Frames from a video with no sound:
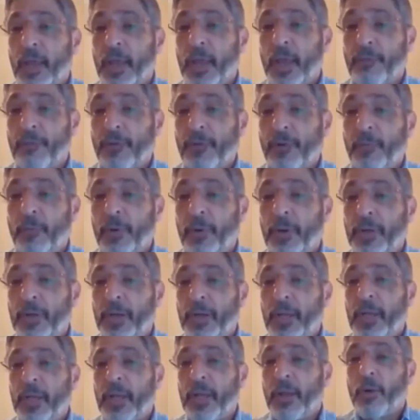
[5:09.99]

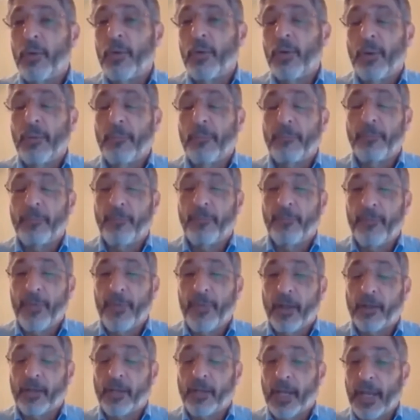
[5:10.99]
Everyone
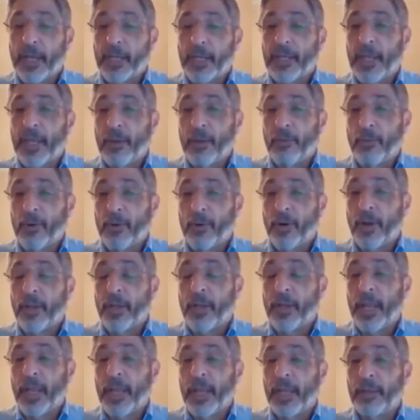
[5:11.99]
felt like they were
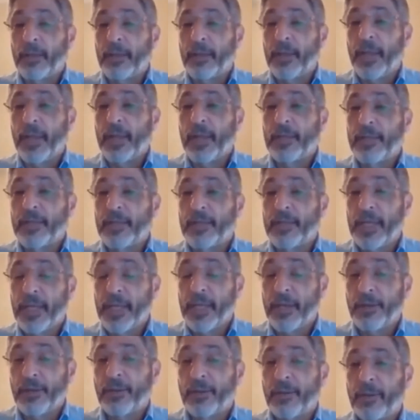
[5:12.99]
on a
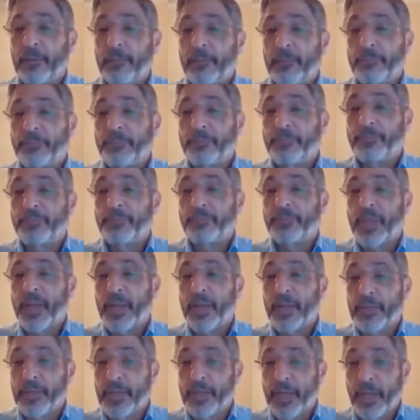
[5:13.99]
single
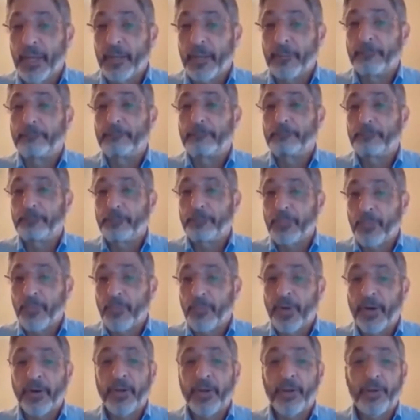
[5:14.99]
team.
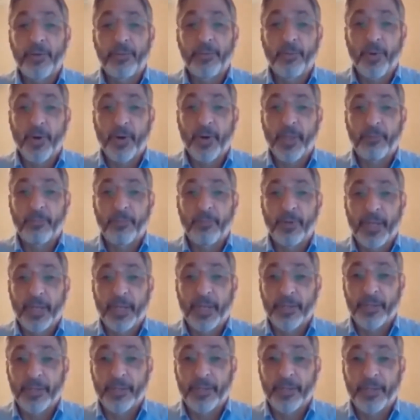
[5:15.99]
Very good working
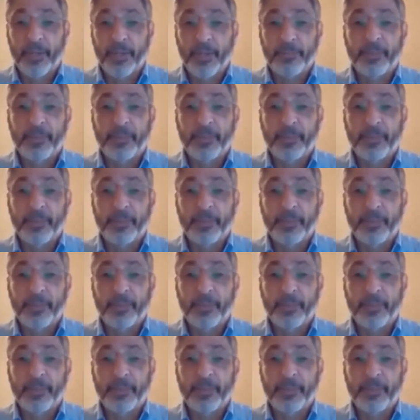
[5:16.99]
relationship.